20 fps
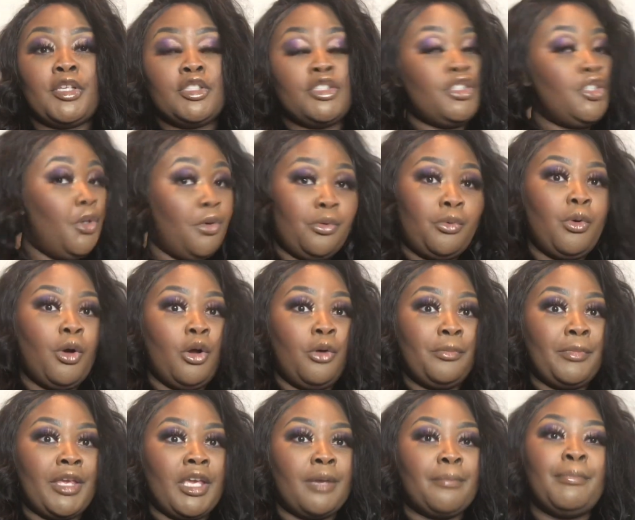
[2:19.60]
Don't
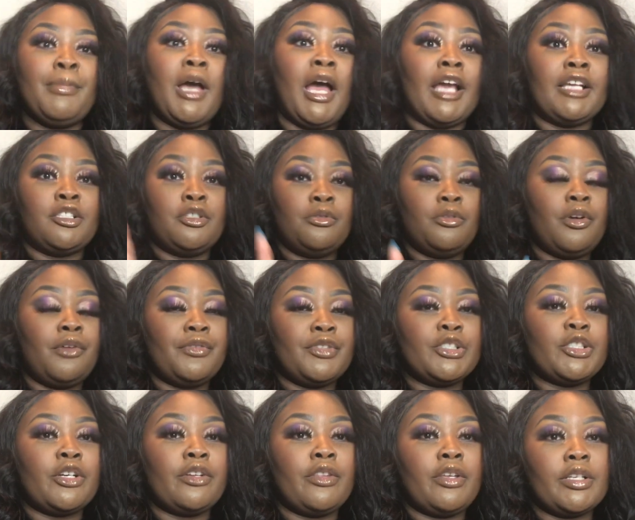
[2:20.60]
quote me, but I do know
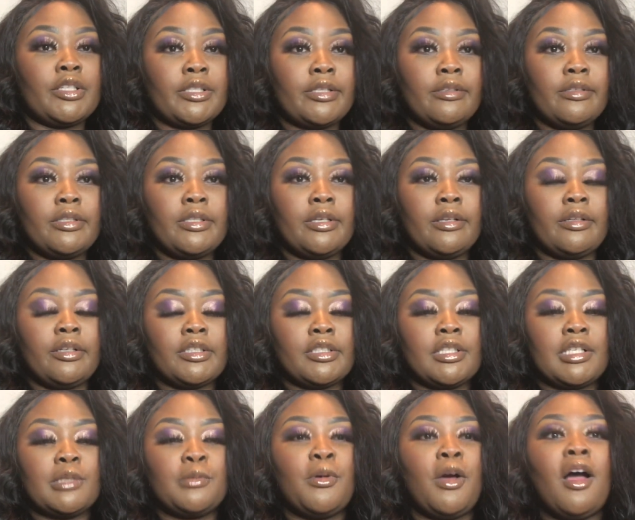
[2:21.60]
for sure there's
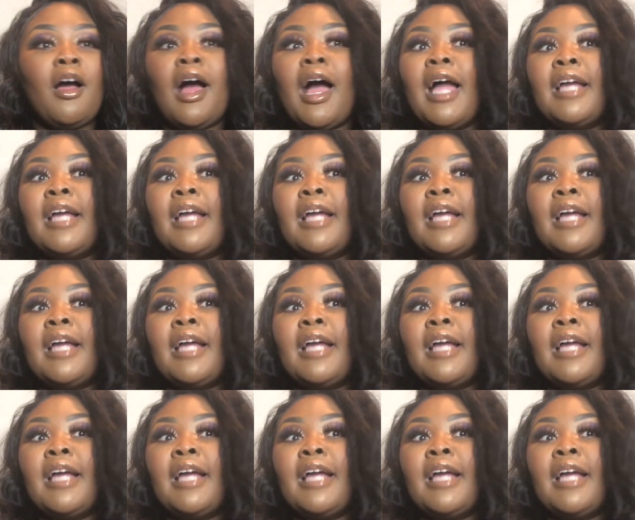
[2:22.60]
concealers as well.